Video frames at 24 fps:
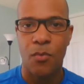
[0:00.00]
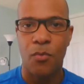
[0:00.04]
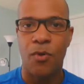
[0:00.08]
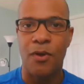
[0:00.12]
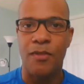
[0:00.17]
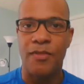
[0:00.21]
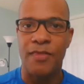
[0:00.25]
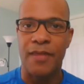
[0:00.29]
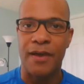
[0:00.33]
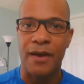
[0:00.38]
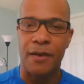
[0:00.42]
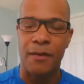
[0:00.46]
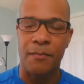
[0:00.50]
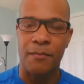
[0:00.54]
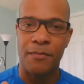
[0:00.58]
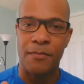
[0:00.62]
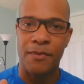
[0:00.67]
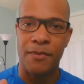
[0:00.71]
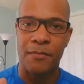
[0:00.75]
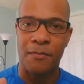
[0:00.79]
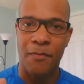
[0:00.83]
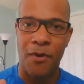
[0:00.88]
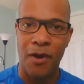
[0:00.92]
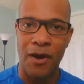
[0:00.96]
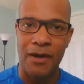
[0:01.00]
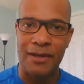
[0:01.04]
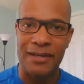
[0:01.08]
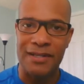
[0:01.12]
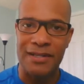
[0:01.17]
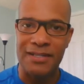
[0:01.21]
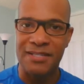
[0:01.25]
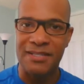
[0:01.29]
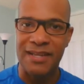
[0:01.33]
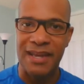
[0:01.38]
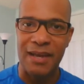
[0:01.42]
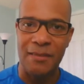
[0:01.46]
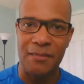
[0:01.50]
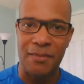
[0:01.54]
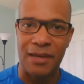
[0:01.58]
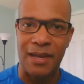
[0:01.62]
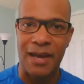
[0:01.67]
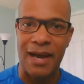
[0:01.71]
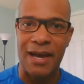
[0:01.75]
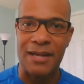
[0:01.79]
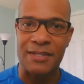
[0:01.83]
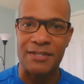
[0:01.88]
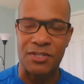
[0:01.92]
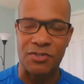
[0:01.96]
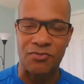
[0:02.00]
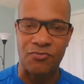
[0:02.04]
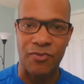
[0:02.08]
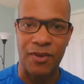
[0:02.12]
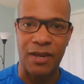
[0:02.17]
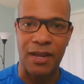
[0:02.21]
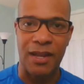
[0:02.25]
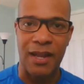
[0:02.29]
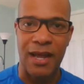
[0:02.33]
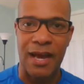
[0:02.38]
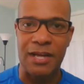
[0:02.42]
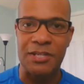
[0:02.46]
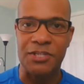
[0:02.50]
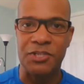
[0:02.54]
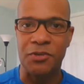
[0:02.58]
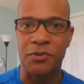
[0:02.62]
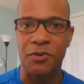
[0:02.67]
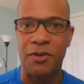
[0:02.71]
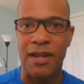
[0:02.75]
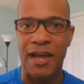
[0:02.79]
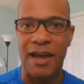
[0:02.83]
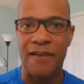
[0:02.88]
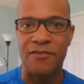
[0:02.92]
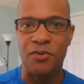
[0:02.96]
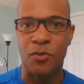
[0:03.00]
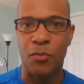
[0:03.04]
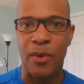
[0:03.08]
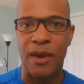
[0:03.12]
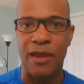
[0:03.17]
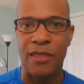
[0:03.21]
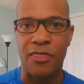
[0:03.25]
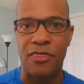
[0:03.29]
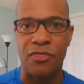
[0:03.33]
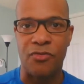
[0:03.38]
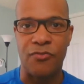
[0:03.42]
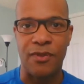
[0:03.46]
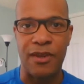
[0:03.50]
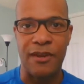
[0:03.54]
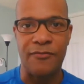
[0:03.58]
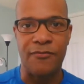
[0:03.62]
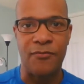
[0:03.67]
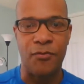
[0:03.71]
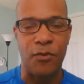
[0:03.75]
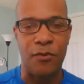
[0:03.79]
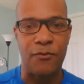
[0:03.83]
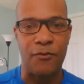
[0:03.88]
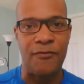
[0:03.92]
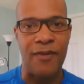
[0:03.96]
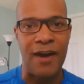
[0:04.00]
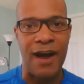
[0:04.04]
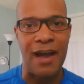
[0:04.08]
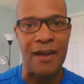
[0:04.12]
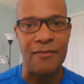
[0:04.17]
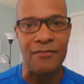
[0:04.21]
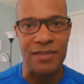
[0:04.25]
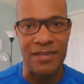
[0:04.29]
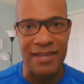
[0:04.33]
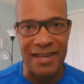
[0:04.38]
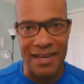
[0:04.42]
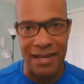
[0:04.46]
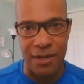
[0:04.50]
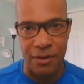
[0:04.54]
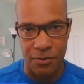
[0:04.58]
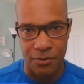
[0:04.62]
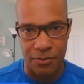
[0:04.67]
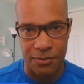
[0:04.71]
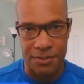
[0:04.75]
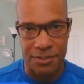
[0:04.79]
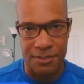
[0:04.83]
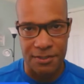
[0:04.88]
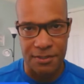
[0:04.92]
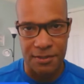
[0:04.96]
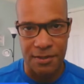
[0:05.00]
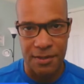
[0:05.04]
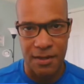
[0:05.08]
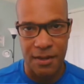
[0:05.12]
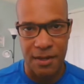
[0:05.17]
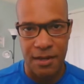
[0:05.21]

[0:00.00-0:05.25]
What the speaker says: when the market stabilizes, realize you're going to have to wait 3, 4, 5 years